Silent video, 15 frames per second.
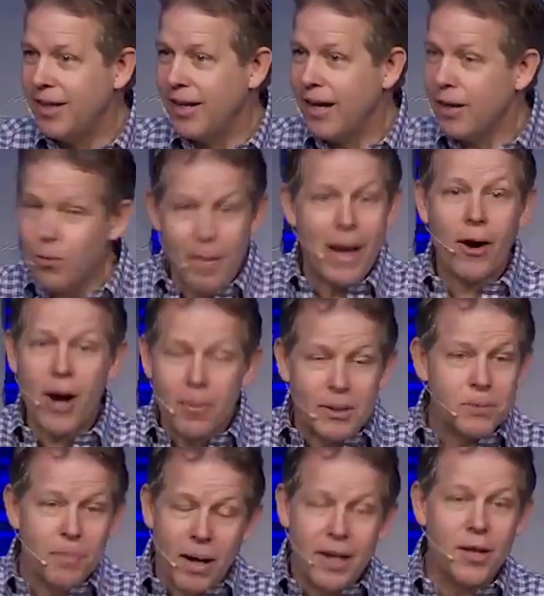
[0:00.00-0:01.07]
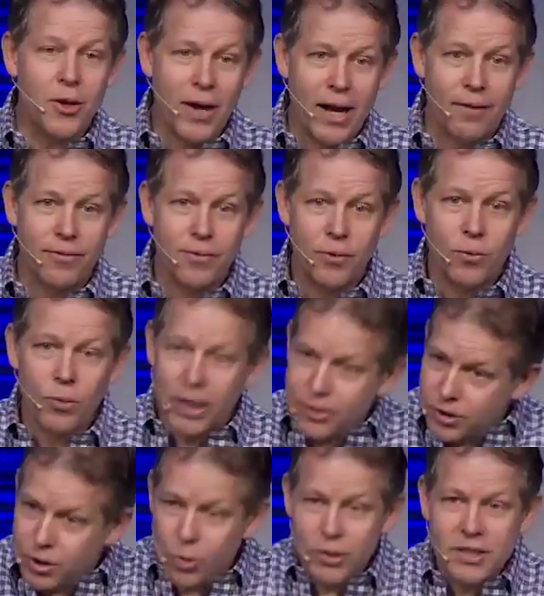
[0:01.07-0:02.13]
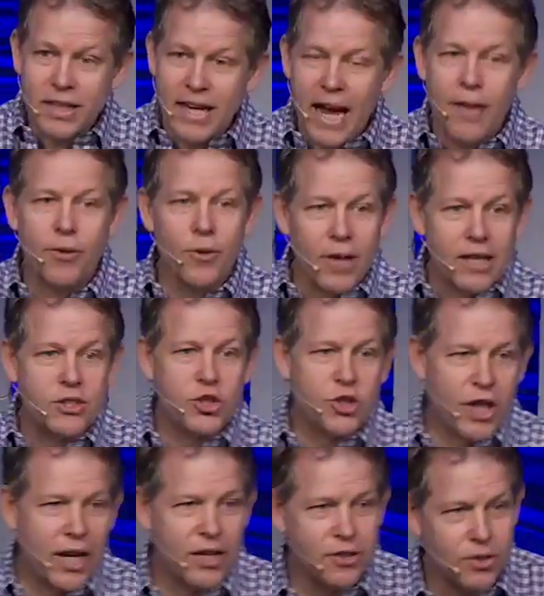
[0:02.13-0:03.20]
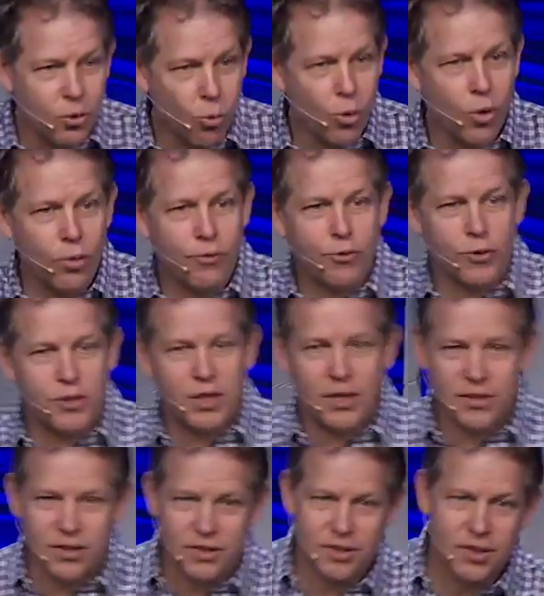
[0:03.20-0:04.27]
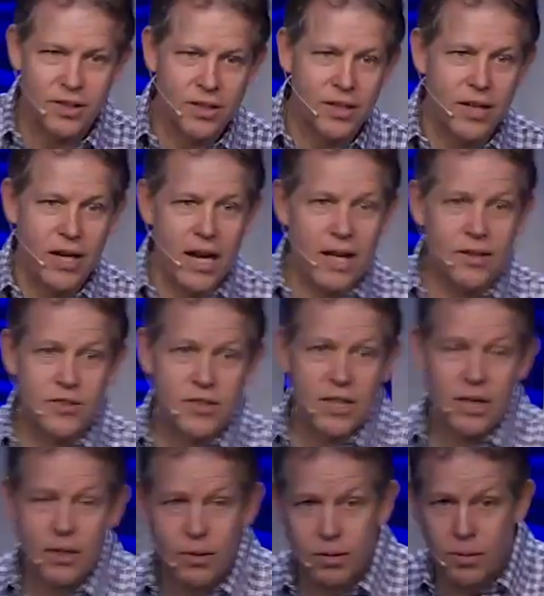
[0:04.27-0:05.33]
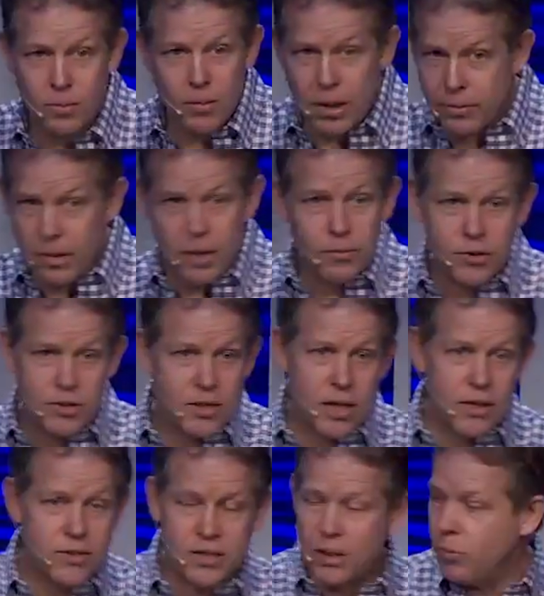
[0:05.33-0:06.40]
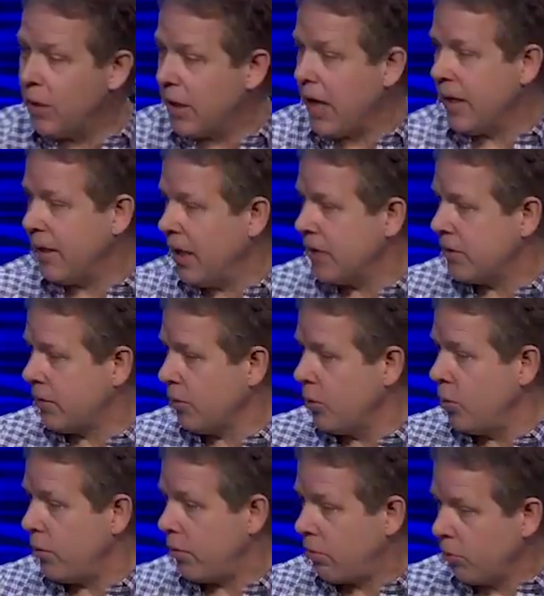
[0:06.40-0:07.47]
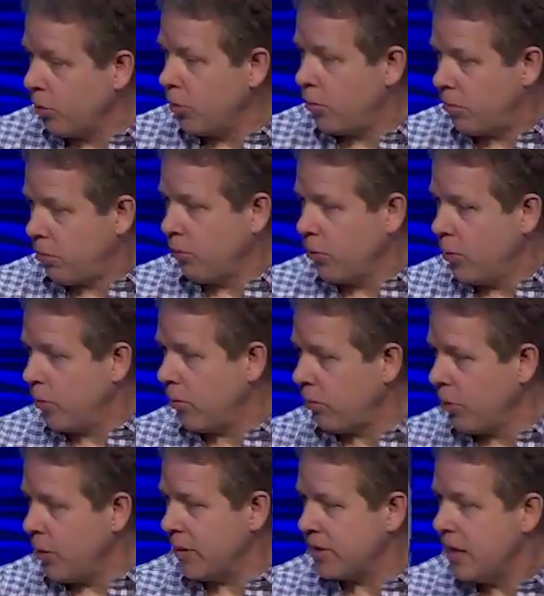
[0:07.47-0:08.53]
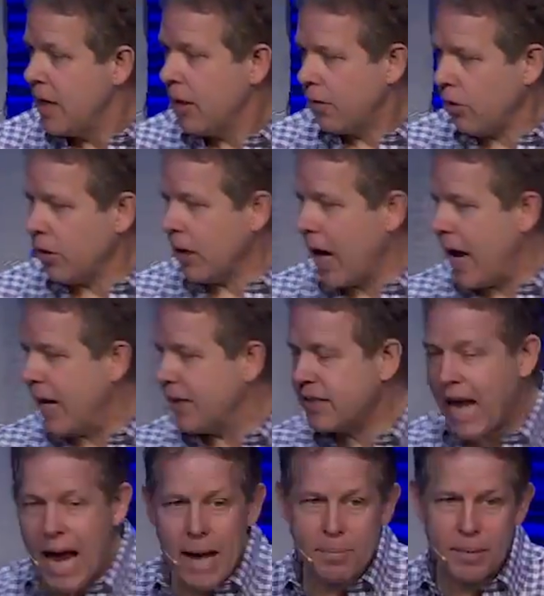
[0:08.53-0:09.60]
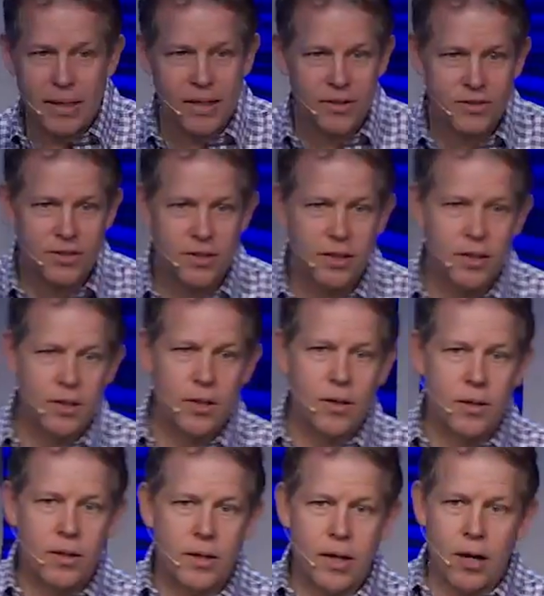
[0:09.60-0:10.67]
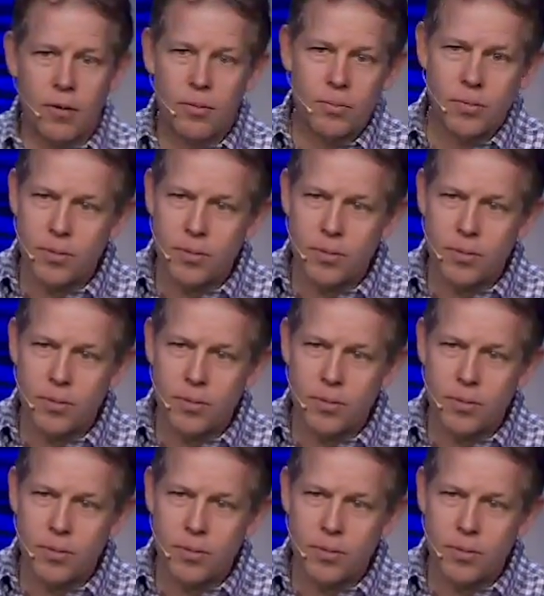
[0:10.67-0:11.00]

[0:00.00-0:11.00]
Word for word: And no matter how much money you have, let's do it together. Let's change the world for Jesus and see and, and, and see what God does through through through through us. Third lie is happiness. Now,